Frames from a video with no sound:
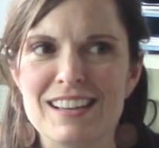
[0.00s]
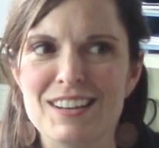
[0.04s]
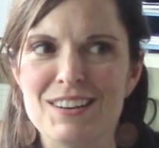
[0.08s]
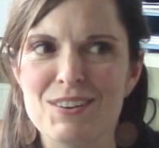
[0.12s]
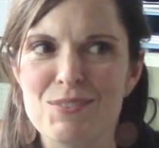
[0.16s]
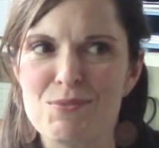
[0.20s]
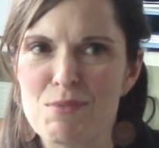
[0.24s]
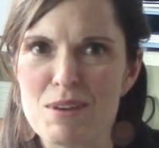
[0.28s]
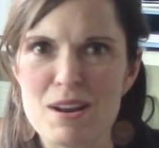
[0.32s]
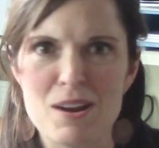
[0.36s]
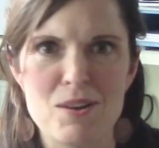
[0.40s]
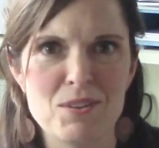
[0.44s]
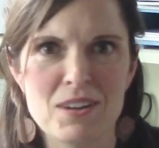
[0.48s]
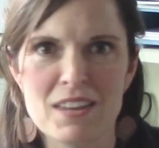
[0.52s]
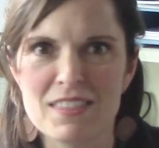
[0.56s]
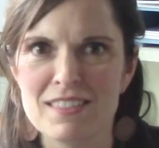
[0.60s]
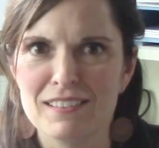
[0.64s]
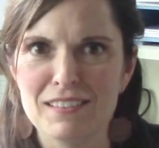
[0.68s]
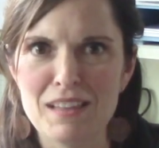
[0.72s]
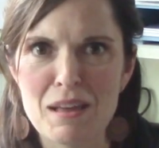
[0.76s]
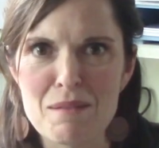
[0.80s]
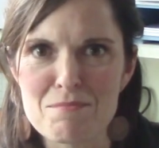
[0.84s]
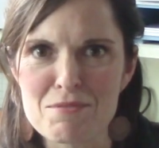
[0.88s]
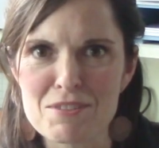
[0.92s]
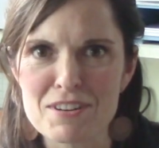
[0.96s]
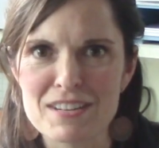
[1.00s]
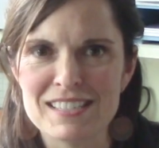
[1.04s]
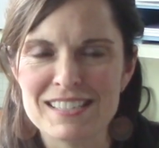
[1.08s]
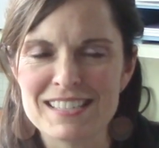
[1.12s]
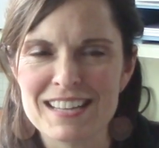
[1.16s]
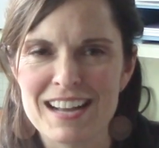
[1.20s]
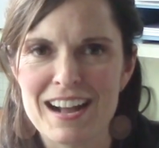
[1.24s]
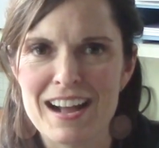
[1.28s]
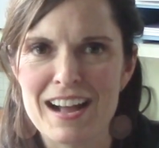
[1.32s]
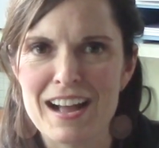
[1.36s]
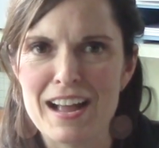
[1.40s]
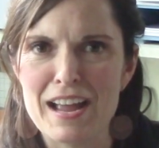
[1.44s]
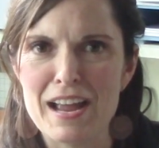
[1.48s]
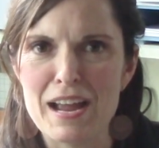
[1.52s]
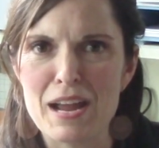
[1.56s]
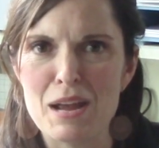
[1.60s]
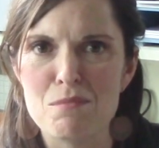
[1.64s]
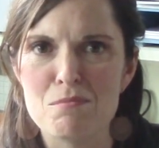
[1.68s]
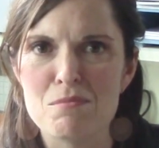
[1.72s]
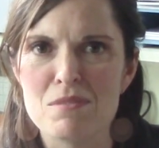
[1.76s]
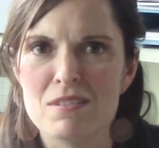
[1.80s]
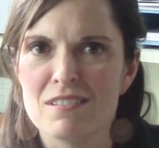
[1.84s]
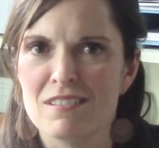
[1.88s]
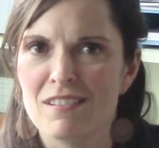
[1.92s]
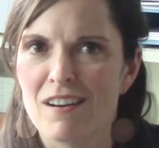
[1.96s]
We don't get the lumber in
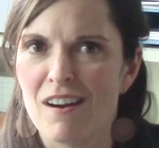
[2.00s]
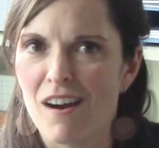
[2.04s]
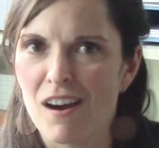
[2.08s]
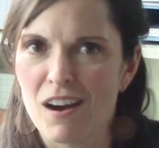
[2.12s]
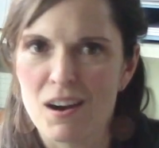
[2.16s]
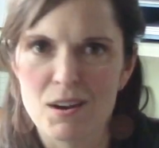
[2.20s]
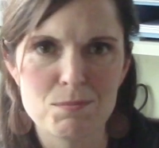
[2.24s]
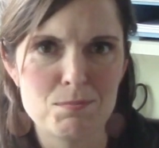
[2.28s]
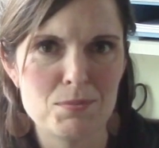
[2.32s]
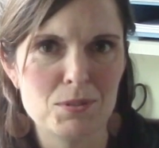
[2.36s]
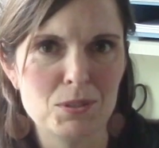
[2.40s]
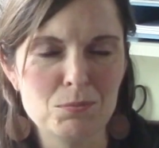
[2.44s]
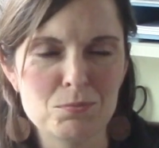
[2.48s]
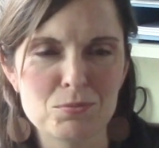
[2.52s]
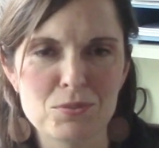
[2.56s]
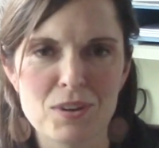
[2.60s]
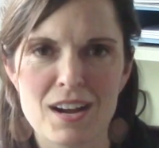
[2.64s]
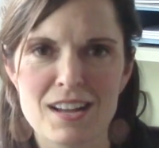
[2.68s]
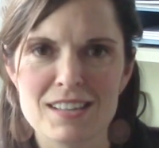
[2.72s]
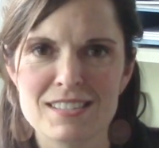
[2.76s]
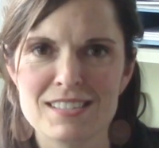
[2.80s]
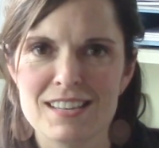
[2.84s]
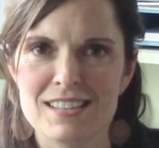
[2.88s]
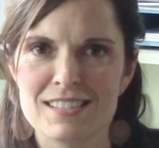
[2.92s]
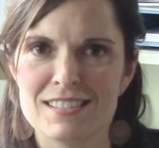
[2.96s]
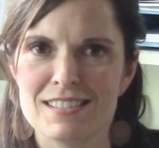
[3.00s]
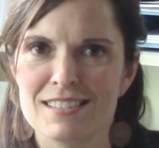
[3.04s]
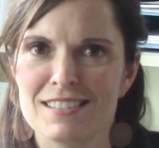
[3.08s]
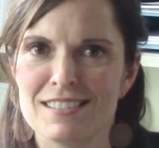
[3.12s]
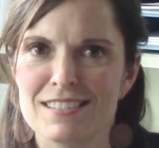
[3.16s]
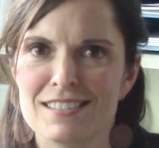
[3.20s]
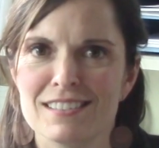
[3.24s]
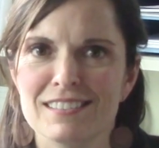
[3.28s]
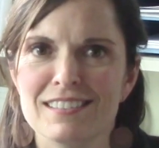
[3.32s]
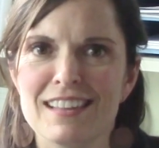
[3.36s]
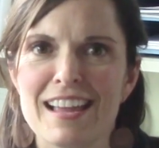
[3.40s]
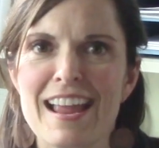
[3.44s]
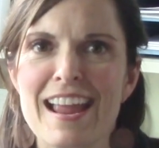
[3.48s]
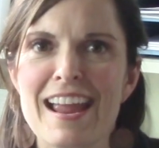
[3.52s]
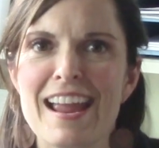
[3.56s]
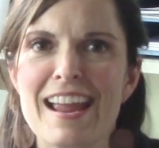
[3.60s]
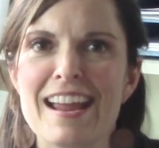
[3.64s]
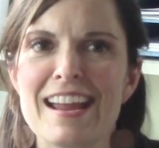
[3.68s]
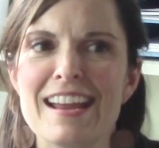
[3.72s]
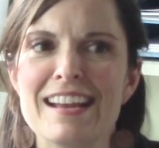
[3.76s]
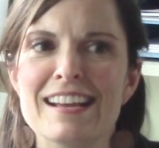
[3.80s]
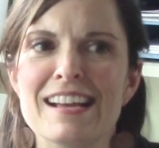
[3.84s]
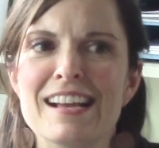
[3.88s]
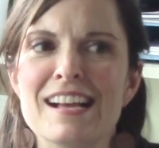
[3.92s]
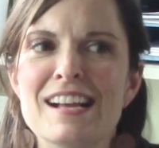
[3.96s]
time our build process is
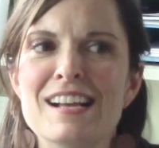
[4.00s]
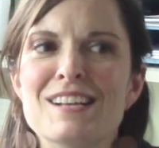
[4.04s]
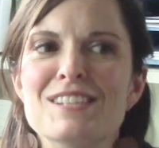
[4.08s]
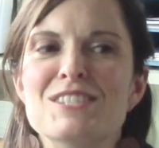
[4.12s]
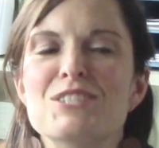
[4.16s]
delayed.